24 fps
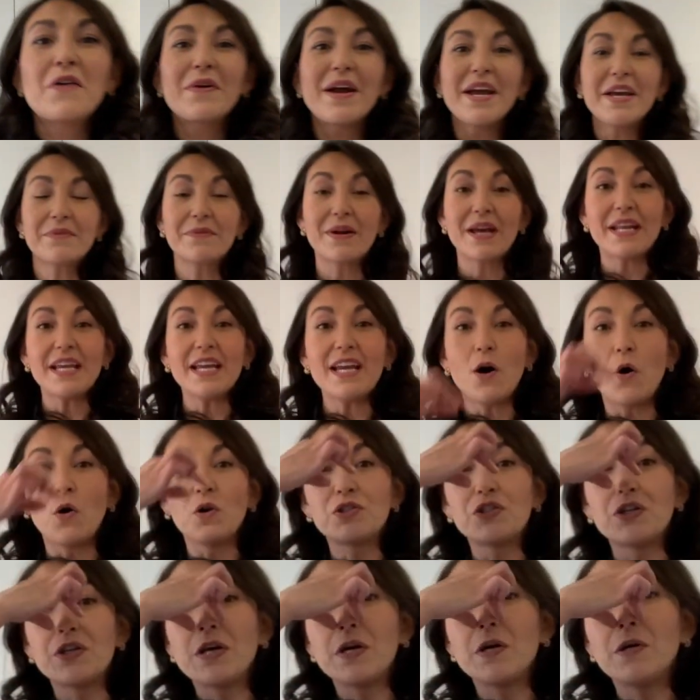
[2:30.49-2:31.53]
right, ready?
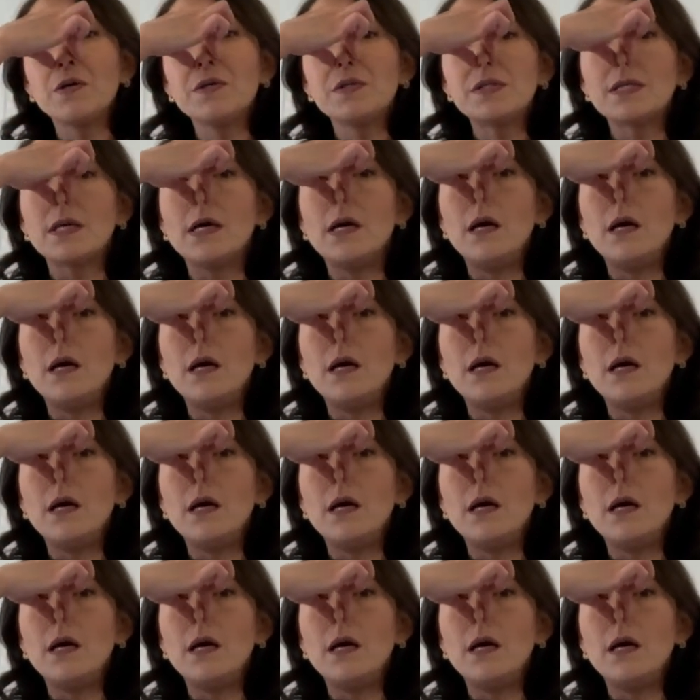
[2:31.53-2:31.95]
Hold your nose.